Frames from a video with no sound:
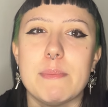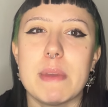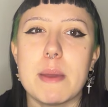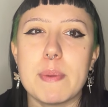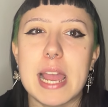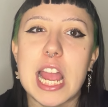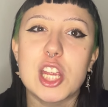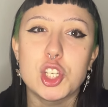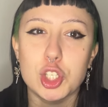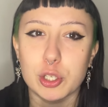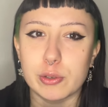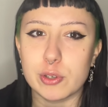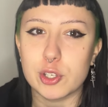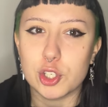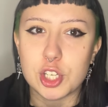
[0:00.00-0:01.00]
Maybe I
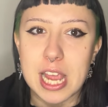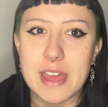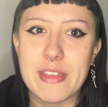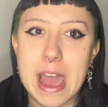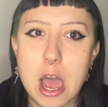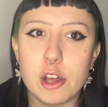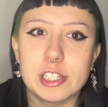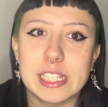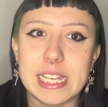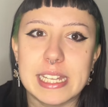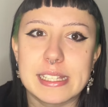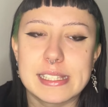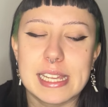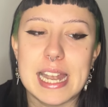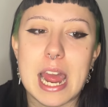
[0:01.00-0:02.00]
shouldn't share that on the
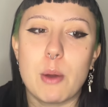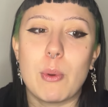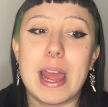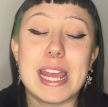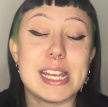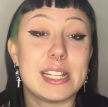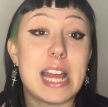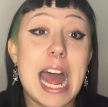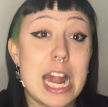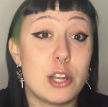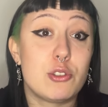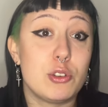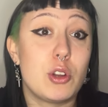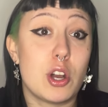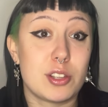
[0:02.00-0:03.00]
internet where
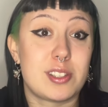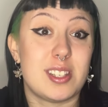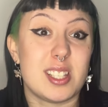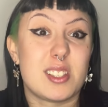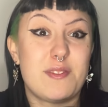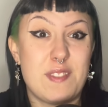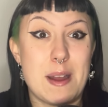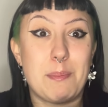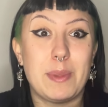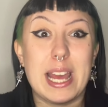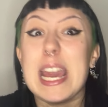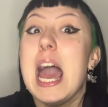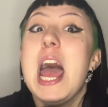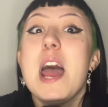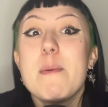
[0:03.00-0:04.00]
Andrew Gosden's family